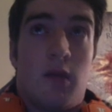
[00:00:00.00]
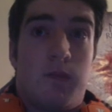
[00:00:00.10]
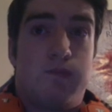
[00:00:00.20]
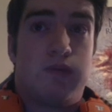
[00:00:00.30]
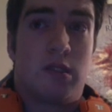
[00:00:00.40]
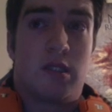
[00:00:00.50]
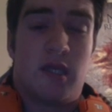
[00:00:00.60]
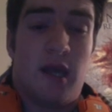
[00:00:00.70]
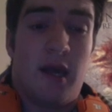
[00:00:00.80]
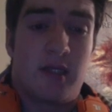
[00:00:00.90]

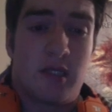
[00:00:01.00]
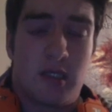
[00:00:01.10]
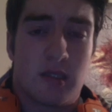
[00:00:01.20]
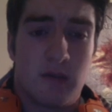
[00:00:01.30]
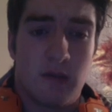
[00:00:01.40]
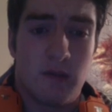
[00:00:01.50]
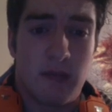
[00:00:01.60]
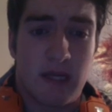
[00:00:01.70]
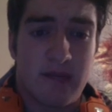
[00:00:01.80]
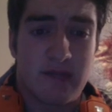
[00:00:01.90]
But yeah, it's just
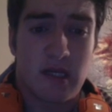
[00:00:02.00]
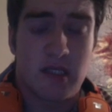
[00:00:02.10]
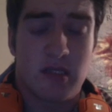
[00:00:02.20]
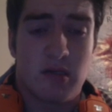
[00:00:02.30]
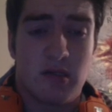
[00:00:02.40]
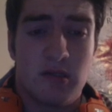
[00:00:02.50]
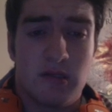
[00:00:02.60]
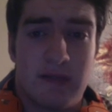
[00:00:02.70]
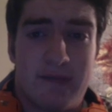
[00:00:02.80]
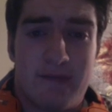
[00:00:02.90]
magnificent. I saw
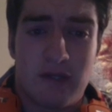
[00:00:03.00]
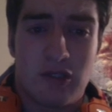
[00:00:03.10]
the first